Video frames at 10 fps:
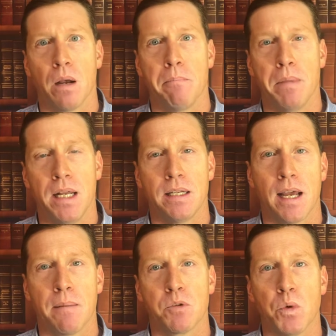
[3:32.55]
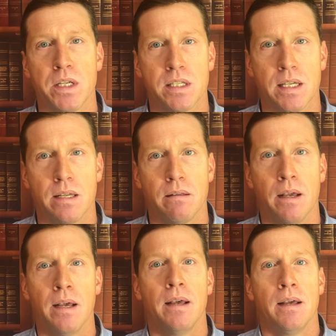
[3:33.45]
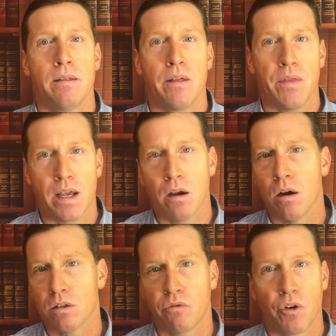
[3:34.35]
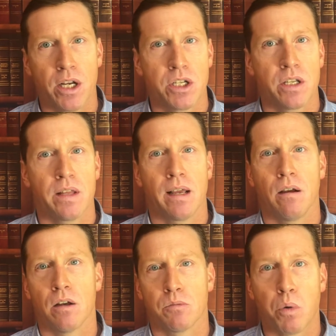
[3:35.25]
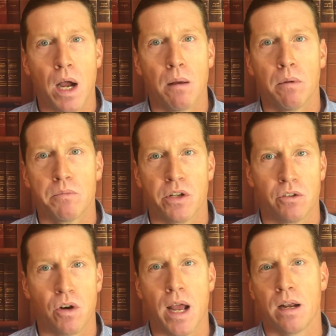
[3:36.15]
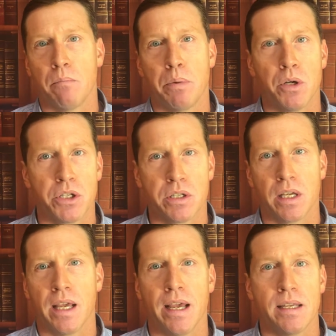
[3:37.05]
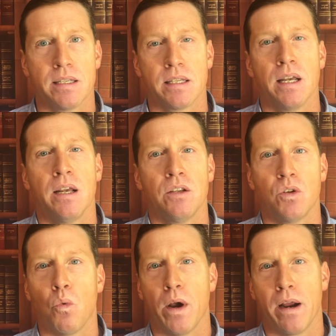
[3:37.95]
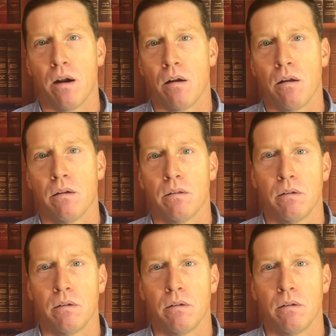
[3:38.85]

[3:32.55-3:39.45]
Many times we see that they cause friction, they cause problems, they're trying to push the case to where